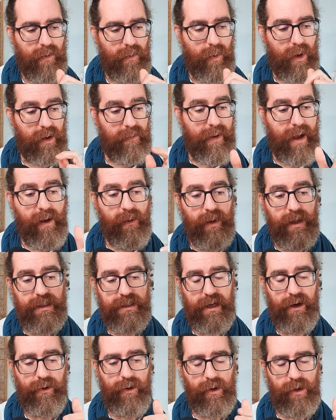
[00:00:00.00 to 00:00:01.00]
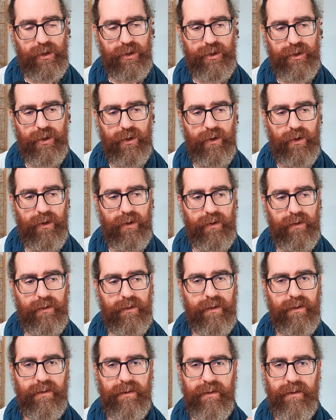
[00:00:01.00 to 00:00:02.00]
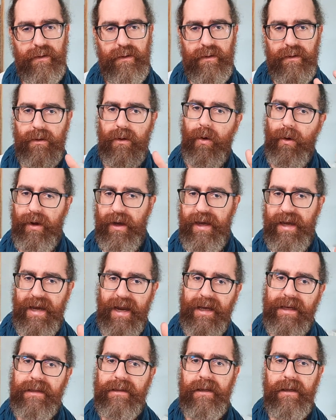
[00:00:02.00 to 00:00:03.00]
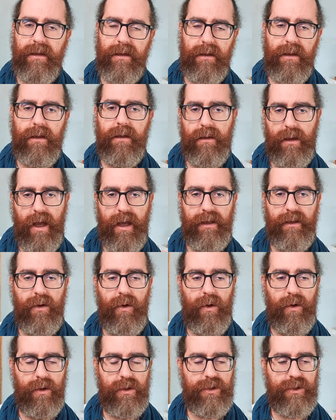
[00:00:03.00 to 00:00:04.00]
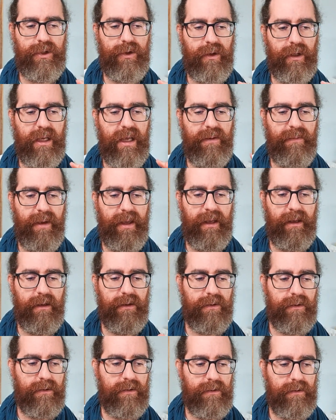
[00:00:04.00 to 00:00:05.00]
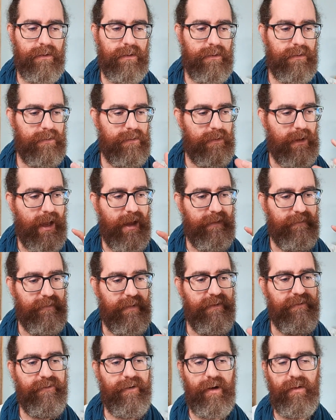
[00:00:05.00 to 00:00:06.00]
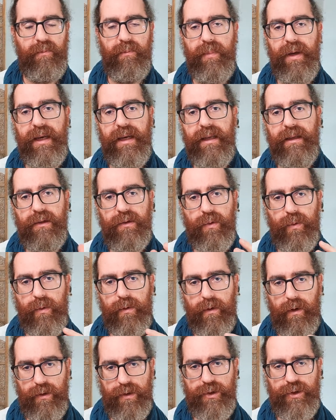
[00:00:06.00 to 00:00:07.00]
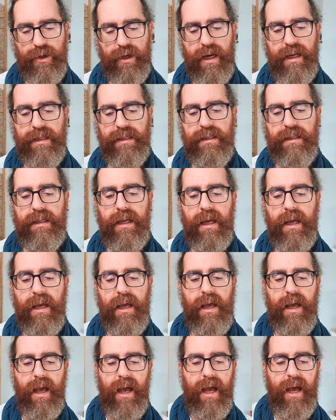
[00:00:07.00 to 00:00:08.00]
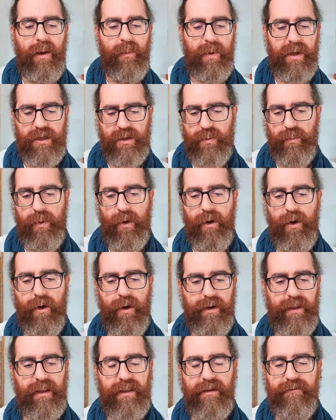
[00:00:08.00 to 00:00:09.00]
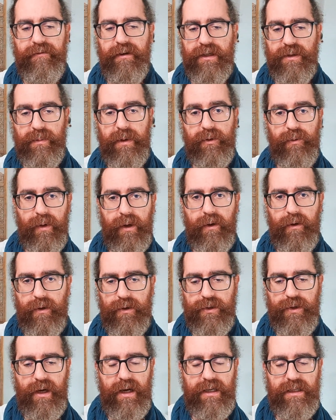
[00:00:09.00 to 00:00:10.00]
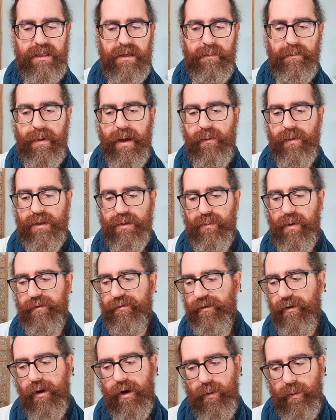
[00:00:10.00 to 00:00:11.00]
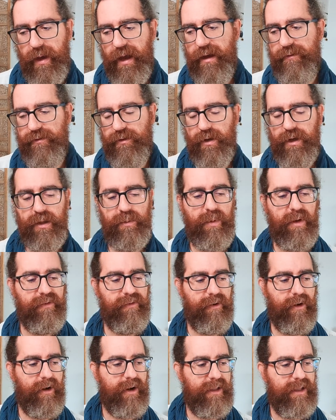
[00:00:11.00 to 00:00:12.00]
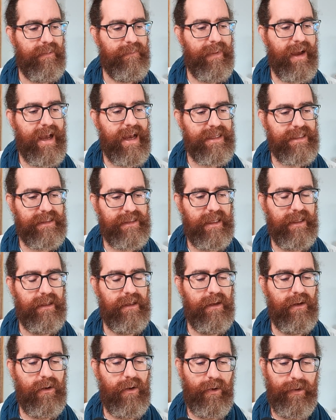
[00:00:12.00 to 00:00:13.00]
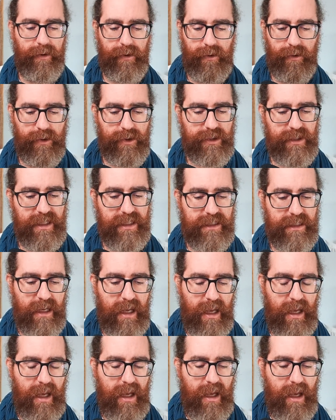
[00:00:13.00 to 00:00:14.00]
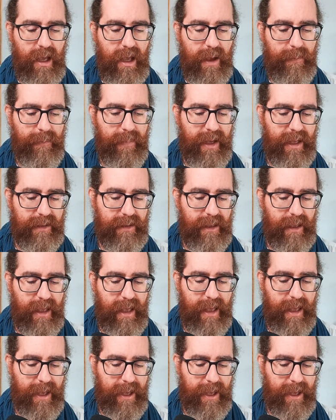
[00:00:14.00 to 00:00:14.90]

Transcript: well, vowels are also connecting and also giving a different meaning to consonants. We explored the difference between consonants and vowels before. We have done it before in the past and other courses. But